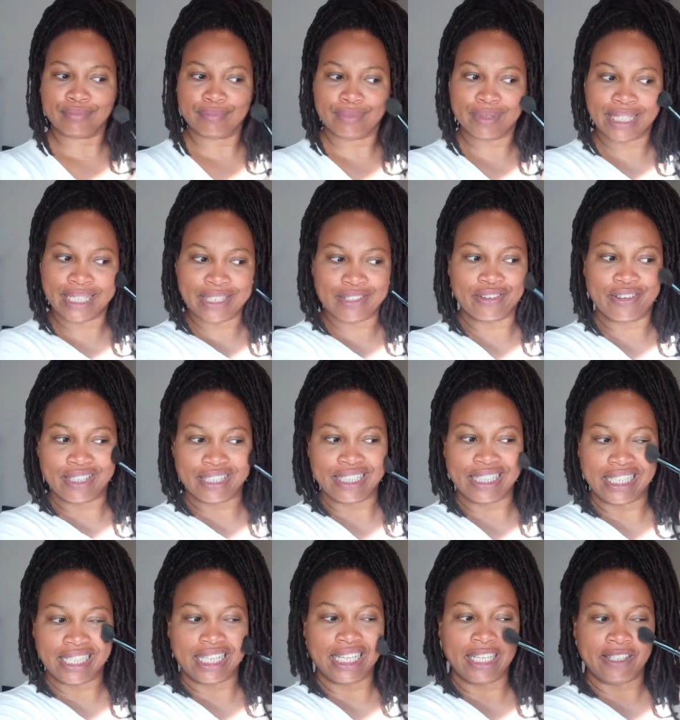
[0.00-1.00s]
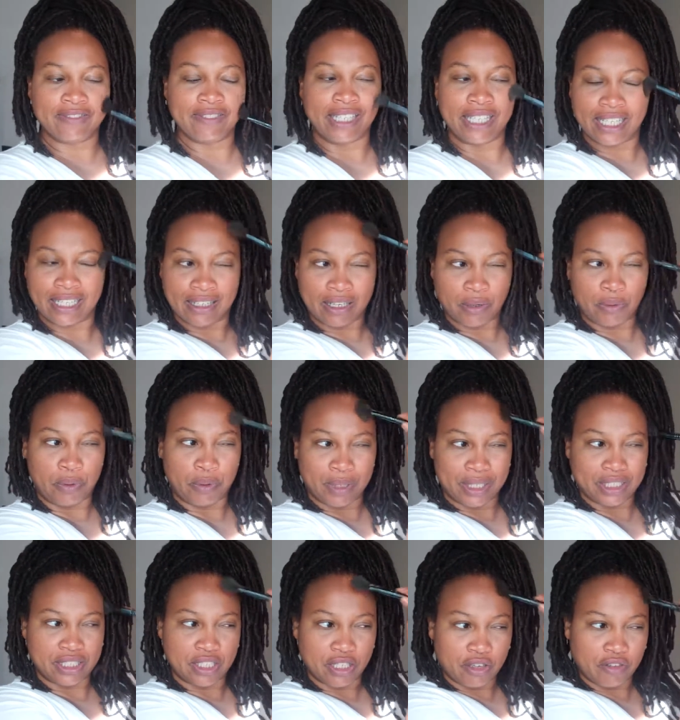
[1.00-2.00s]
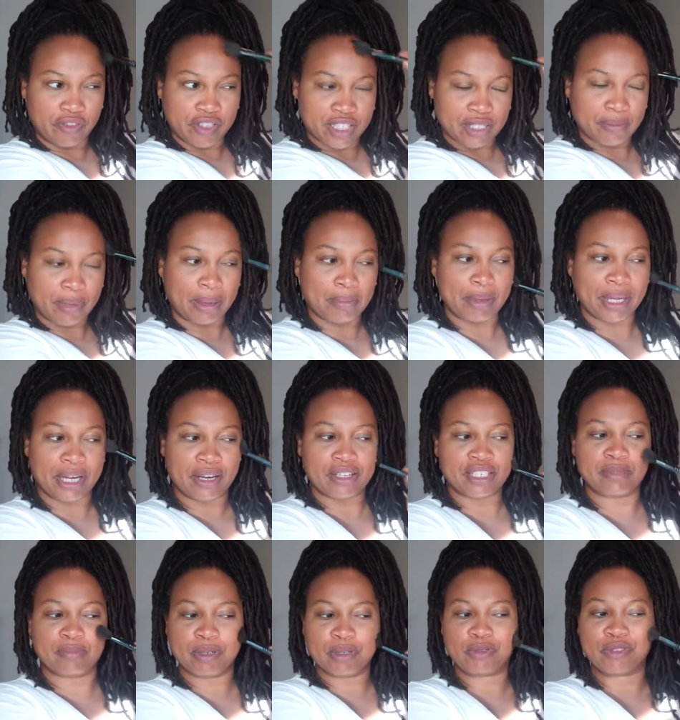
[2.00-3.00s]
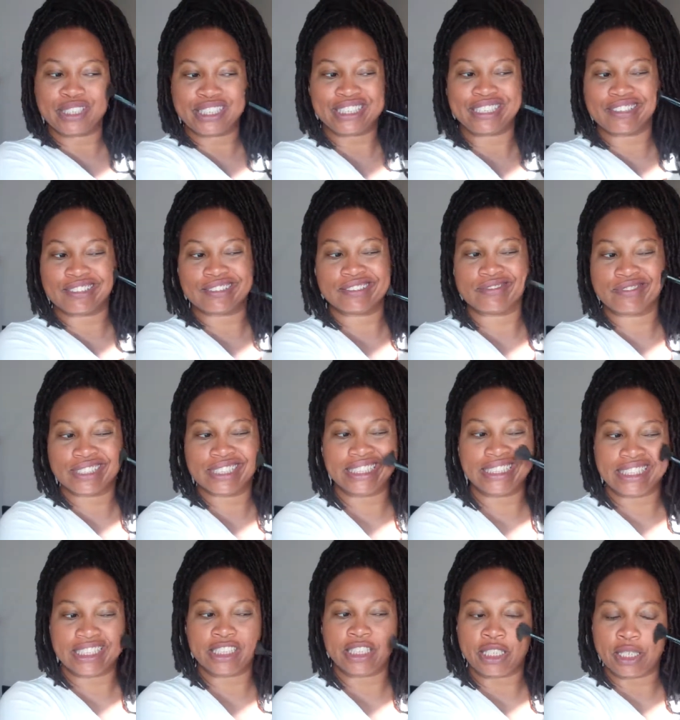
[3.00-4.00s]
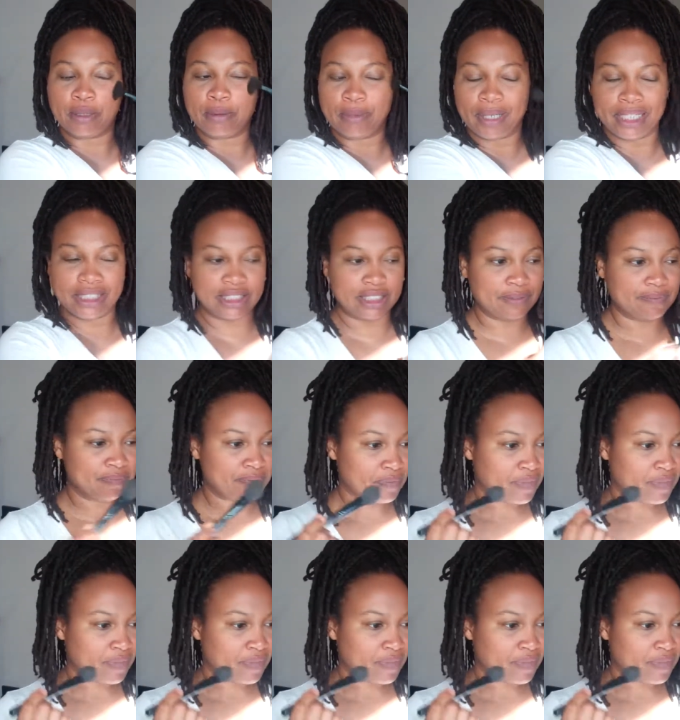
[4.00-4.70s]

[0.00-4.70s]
later on in the evening, we went to go visit my parents, but we did, really didn't do much.